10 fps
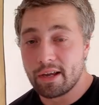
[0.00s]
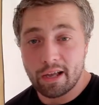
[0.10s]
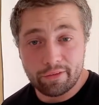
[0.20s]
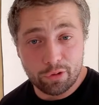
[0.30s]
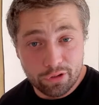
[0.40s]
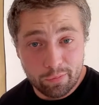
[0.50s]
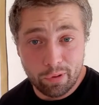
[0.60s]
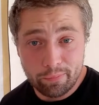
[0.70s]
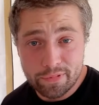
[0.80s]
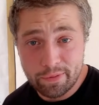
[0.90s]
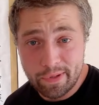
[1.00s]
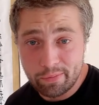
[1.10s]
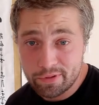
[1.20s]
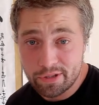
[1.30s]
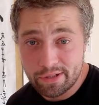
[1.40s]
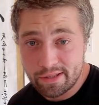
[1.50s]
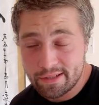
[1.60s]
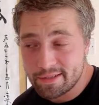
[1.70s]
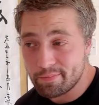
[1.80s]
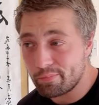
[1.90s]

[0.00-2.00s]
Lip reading: I've got no problems with people doing this,